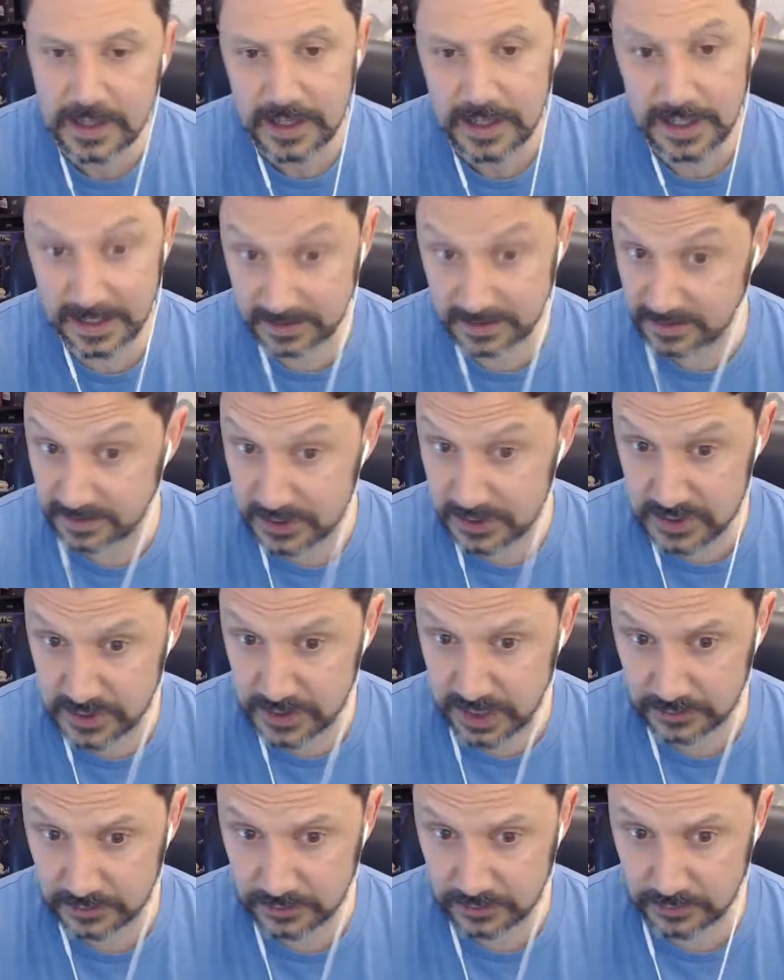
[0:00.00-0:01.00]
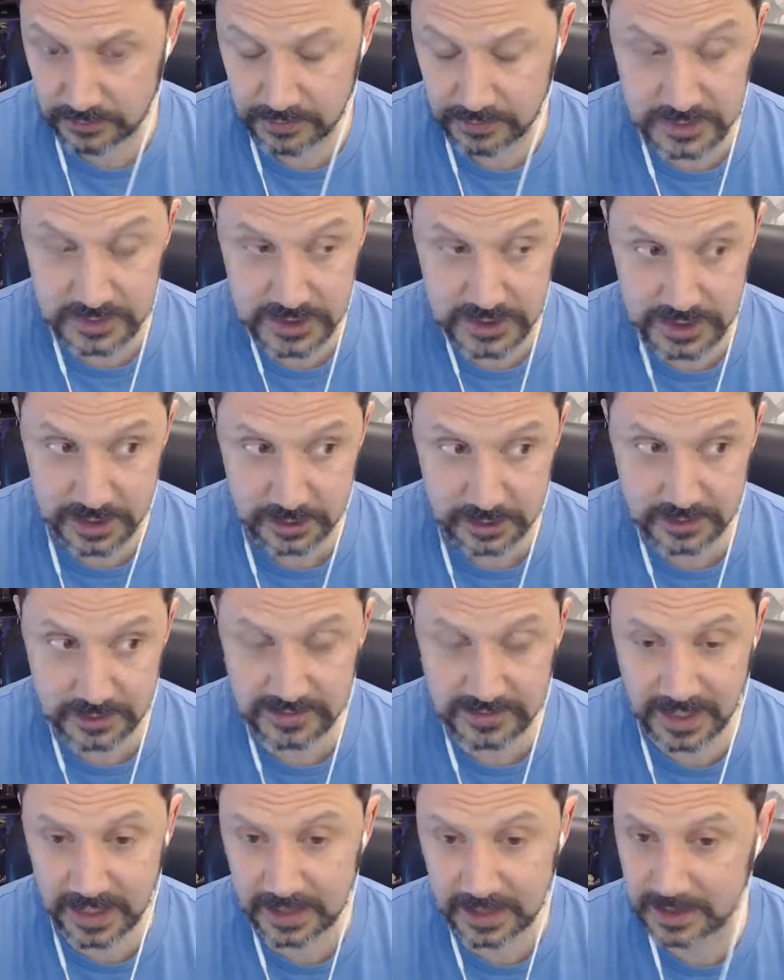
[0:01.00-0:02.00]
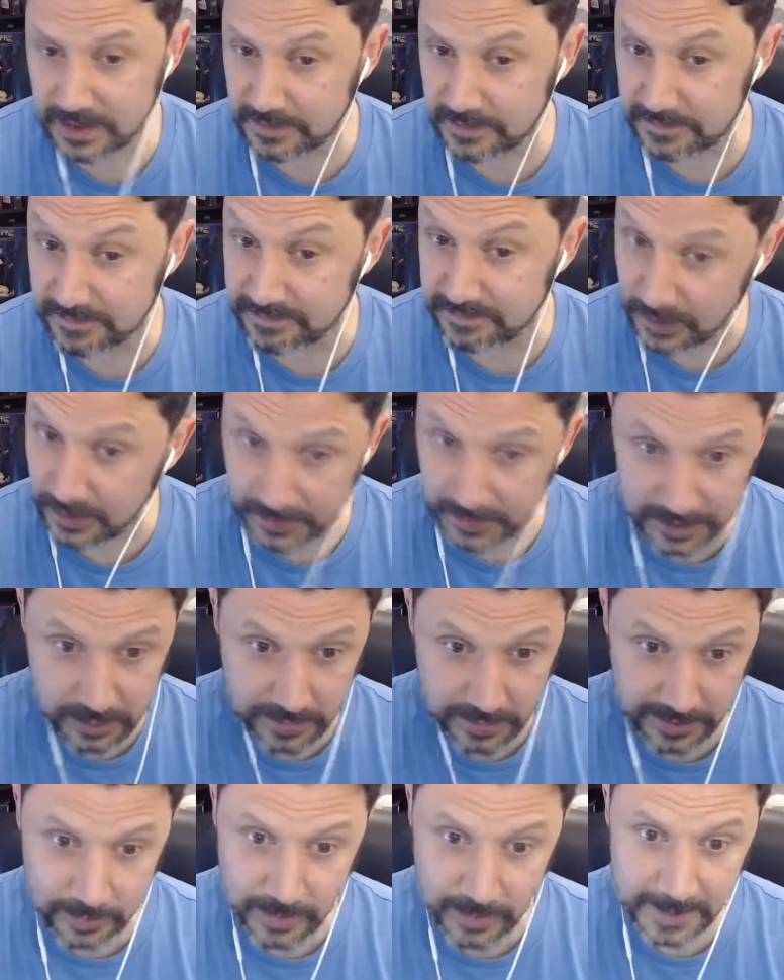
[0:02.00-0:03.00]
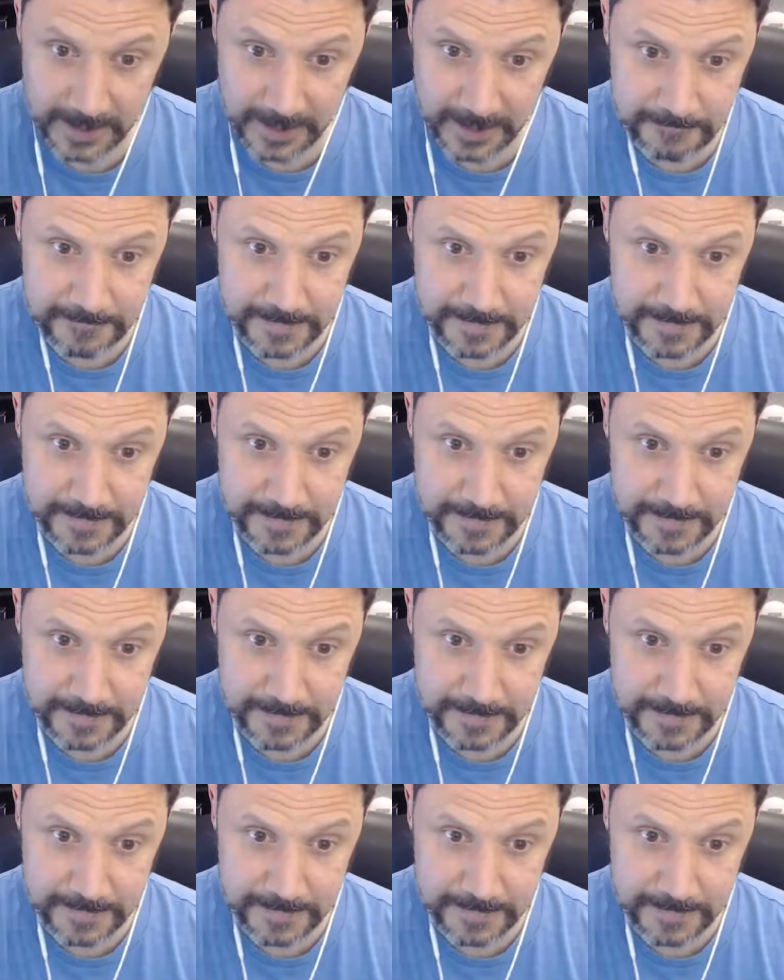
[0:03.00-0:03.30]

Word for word: It takes your characters from zero to ten in a very quick way,